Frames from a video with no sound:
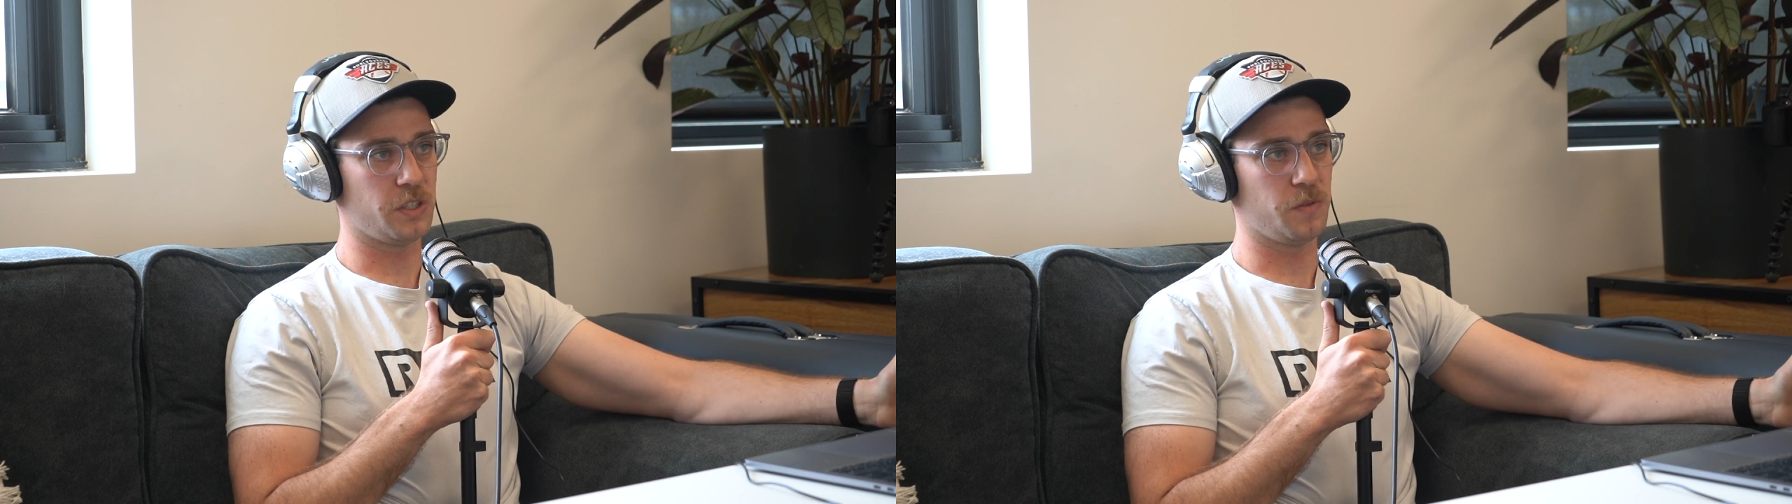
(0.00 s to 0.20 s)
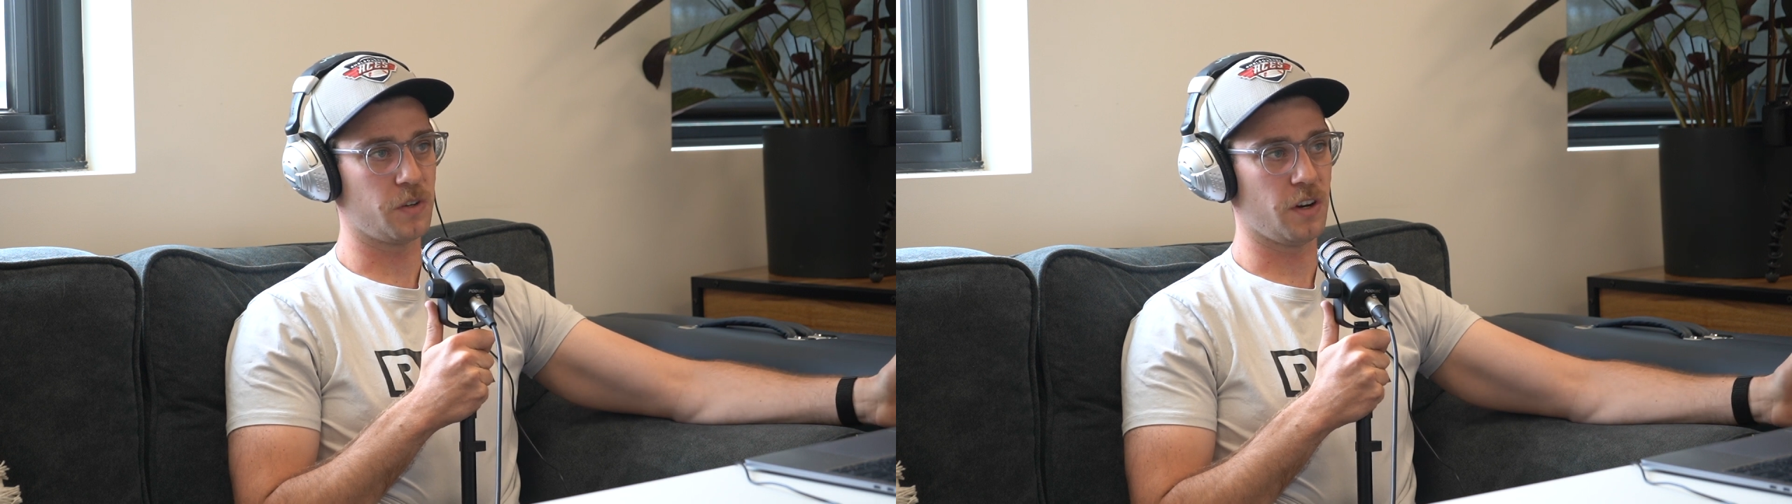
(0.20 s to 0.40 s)

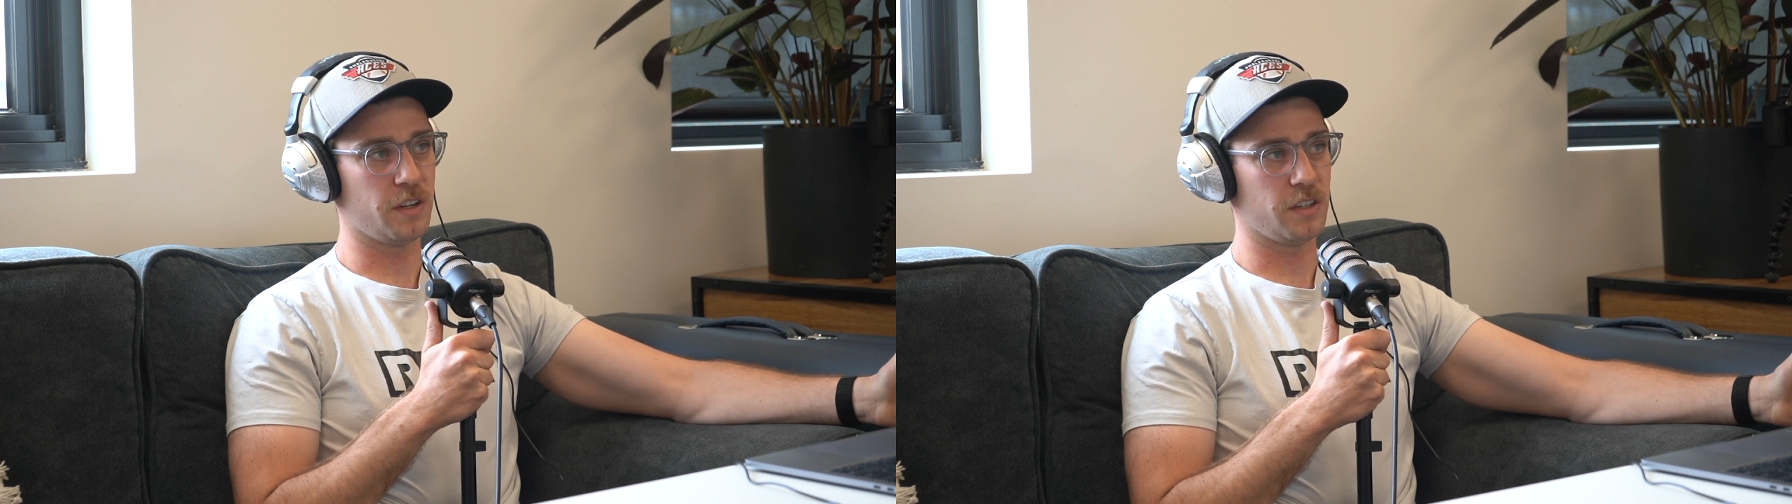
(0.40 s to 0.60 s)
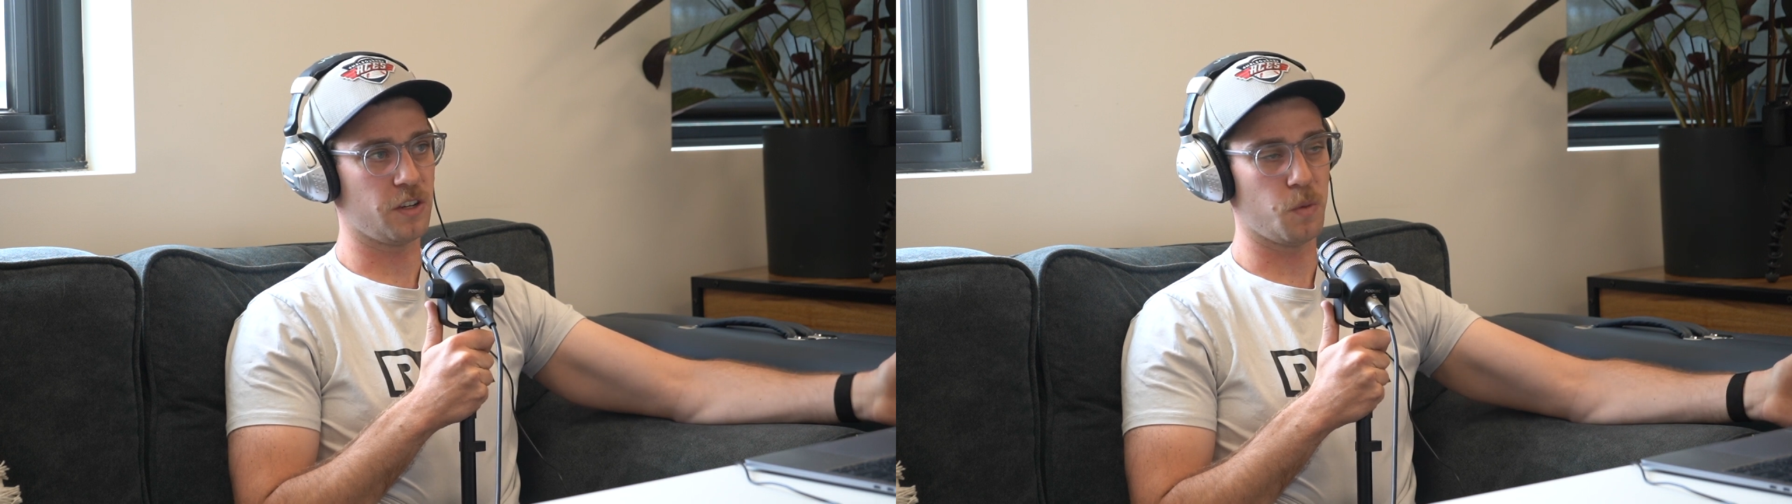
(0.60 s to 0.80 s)
you've got
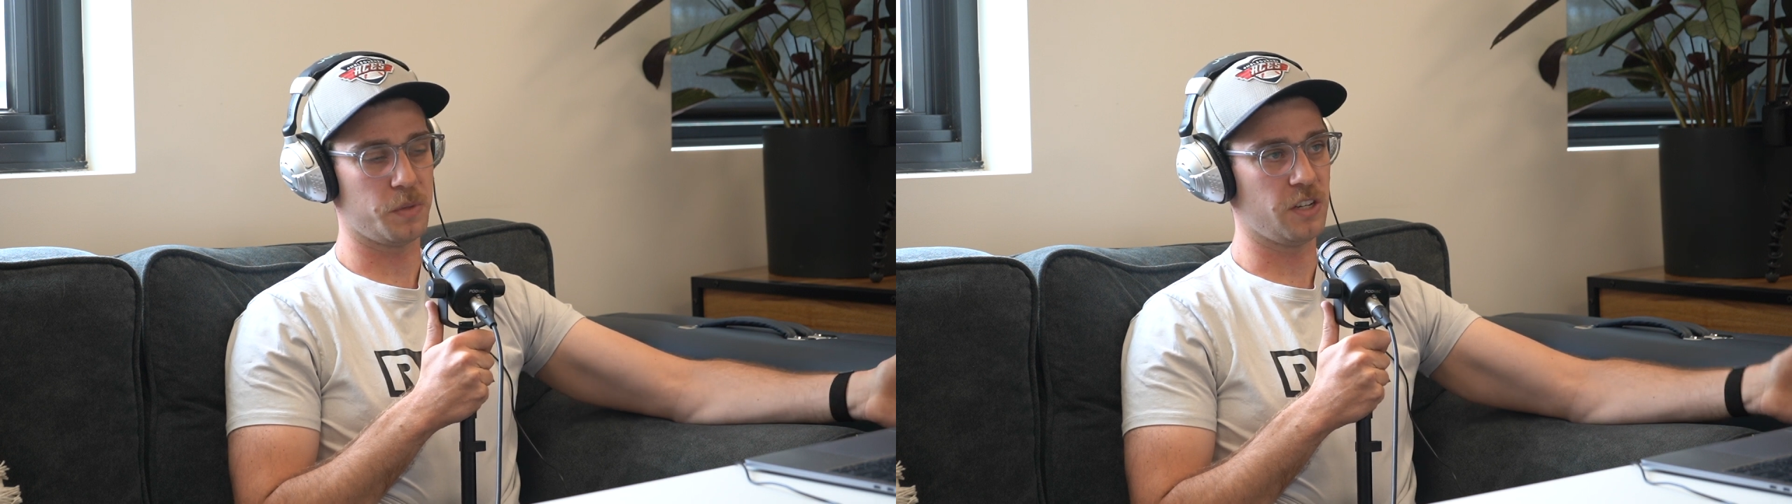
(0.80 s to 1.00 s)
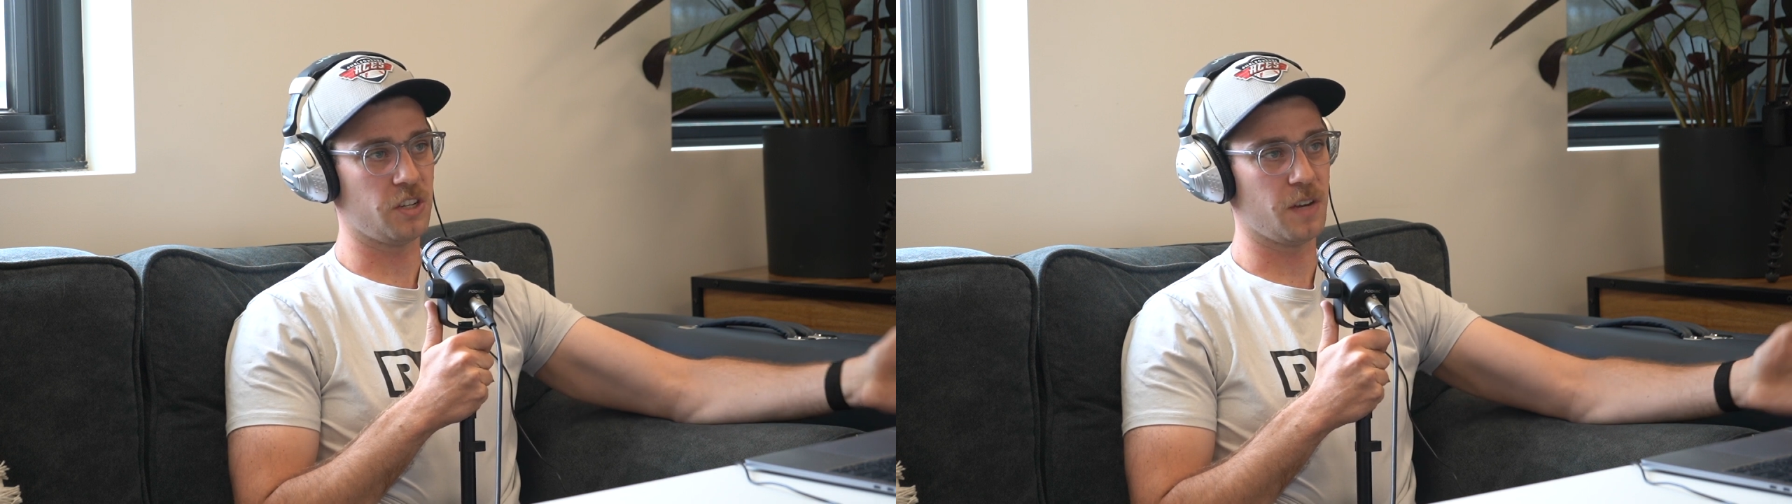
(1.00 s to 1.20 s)

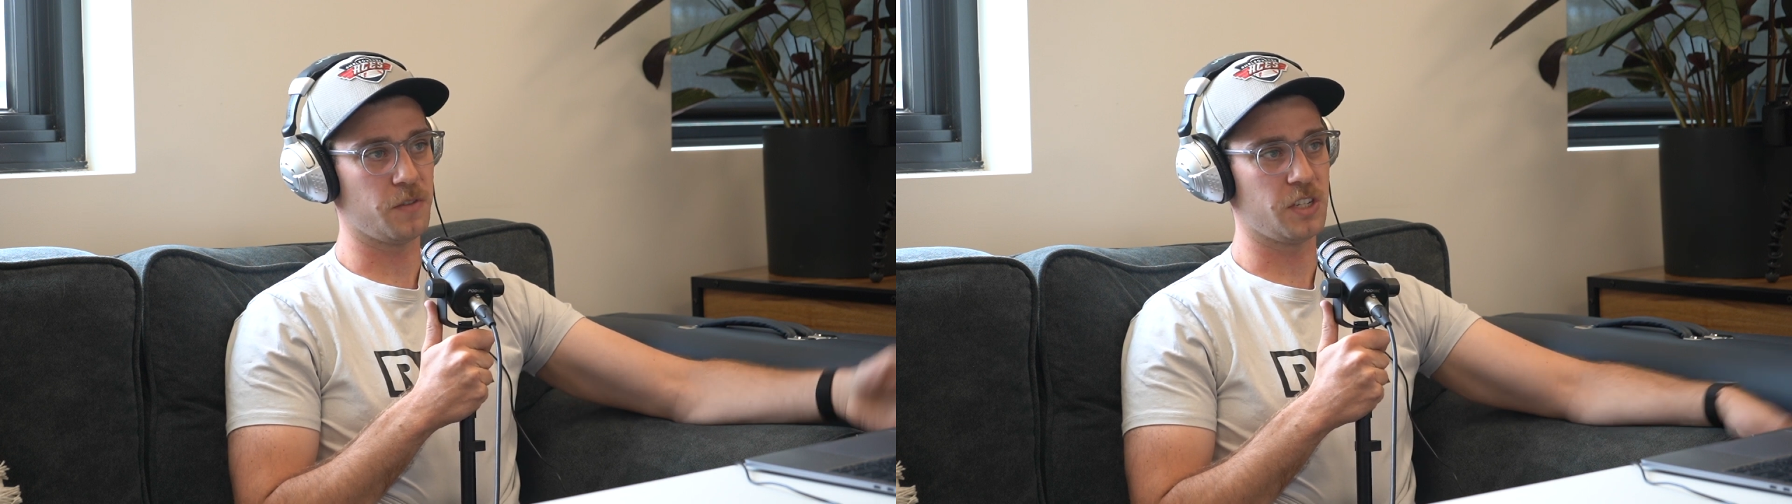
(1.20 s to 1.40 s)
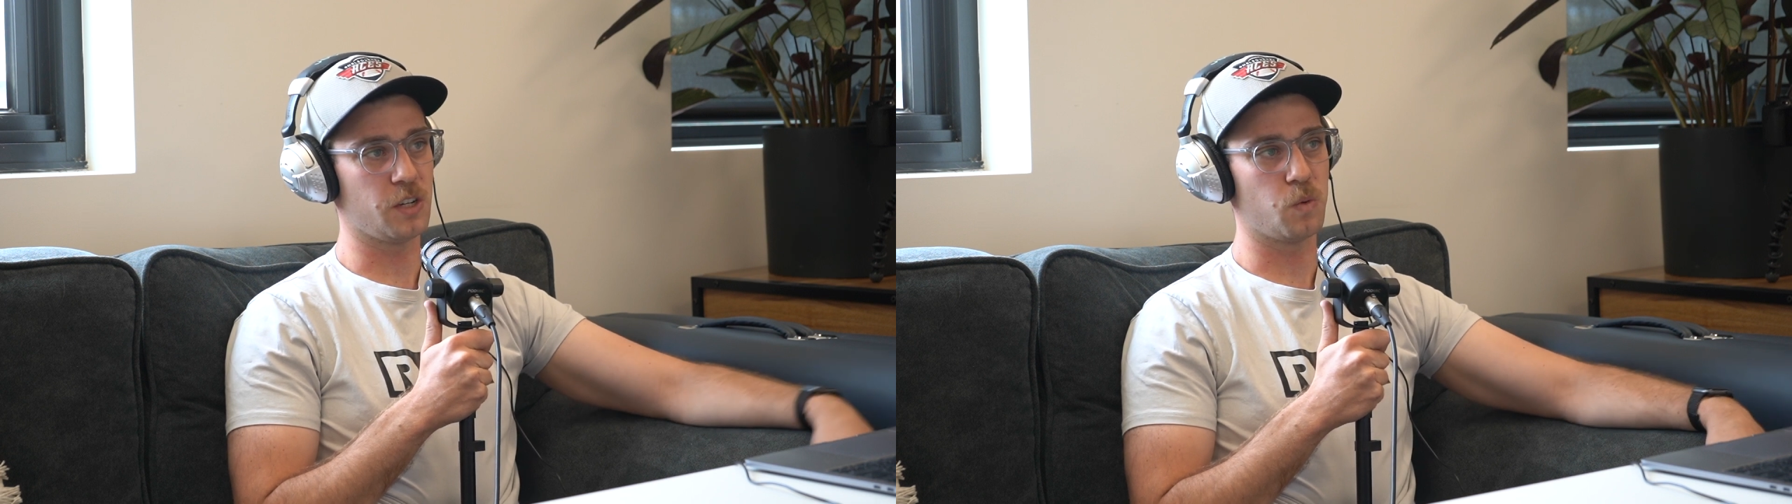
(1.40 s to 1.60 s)
competition
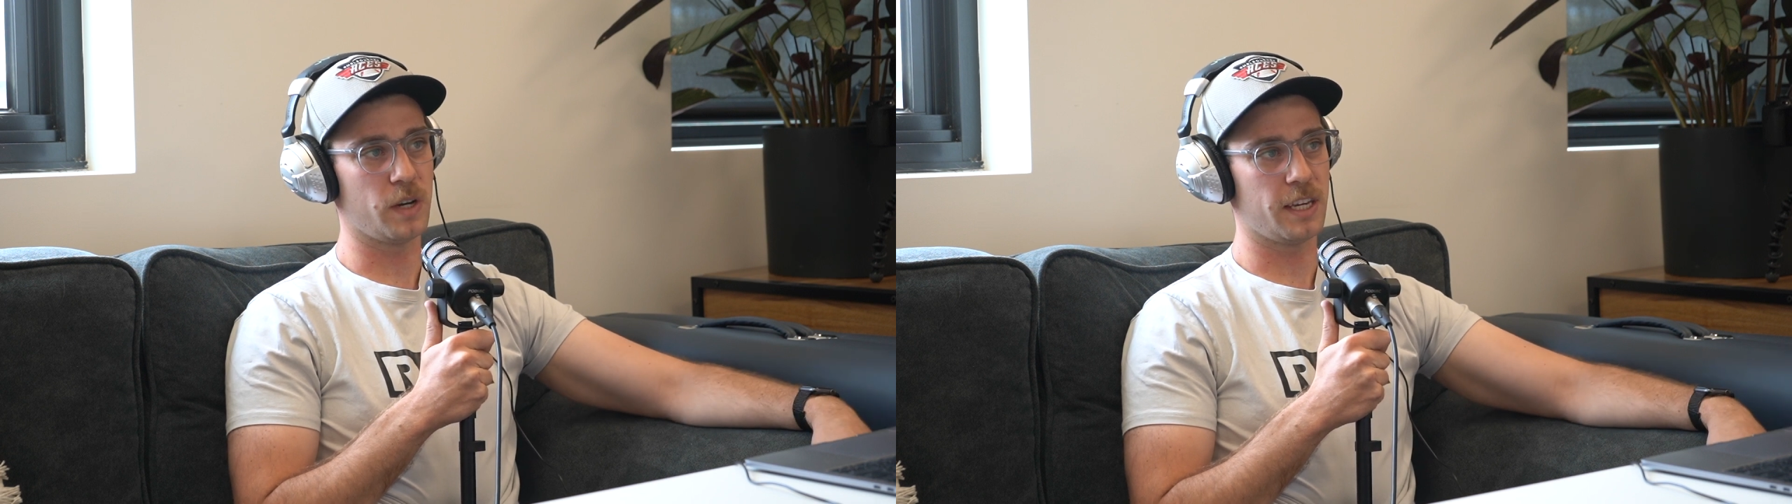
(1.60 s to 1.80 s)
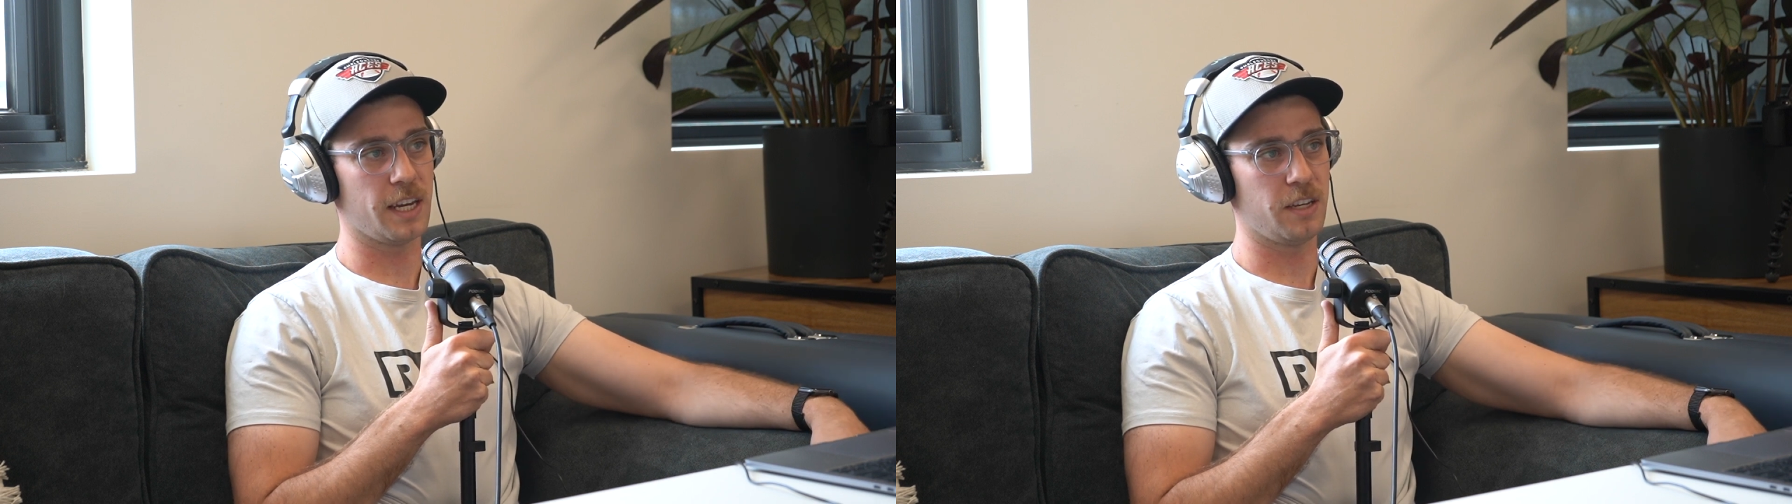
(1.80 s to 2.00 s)
every single
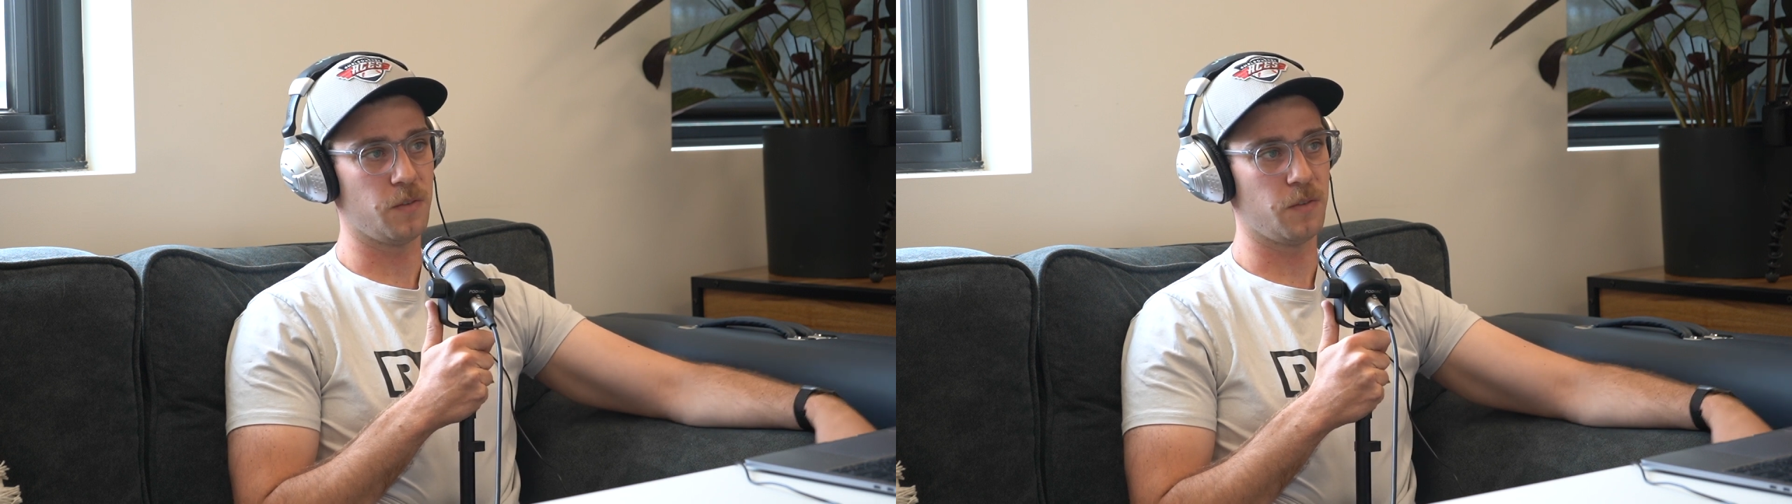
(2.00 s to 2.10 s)
weekend.